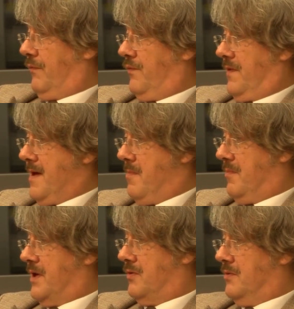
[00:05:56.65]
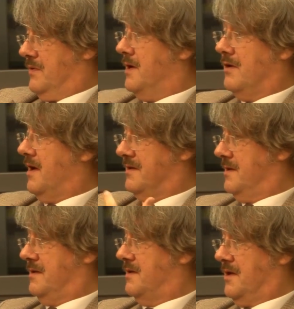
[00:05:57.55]
for them because in a
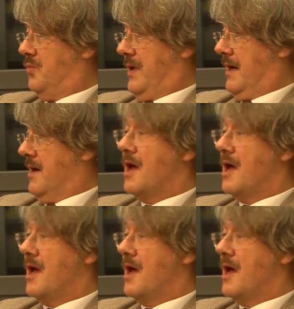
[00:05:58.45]
narcissistic way.